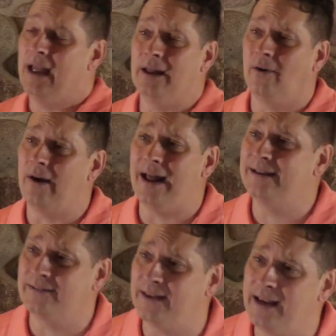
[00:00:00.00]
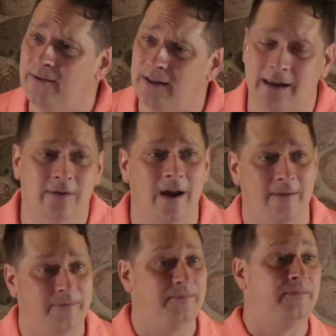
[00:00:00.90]
And Lord, I just thank you that you
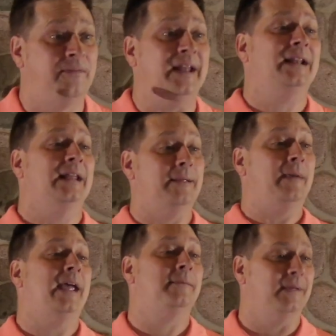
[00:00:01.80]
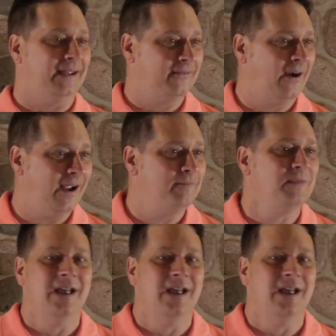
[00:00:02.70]
have fitly made me, right?